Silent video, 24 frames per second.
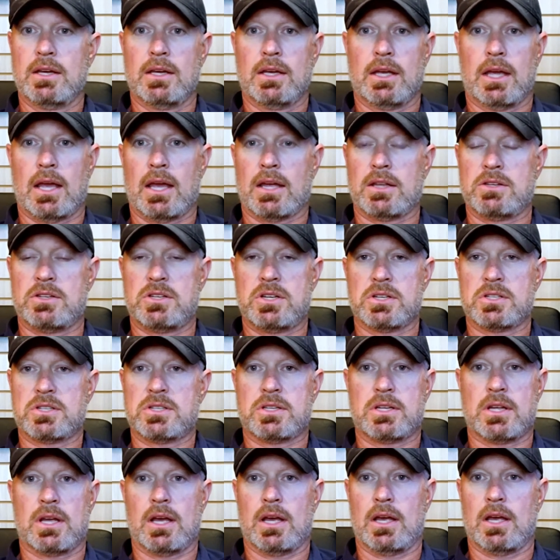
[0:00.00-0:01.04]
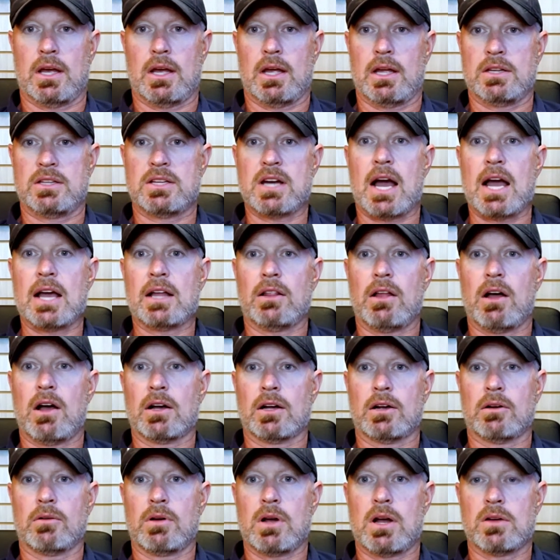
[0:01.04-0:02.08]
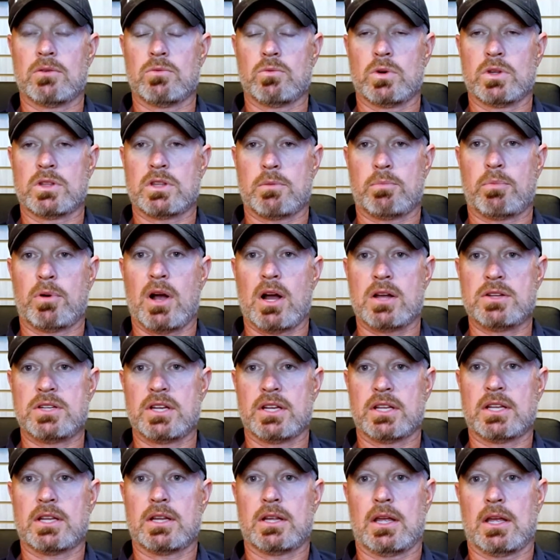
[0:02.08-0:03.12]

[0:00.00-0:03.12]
and just a dialogue around what the project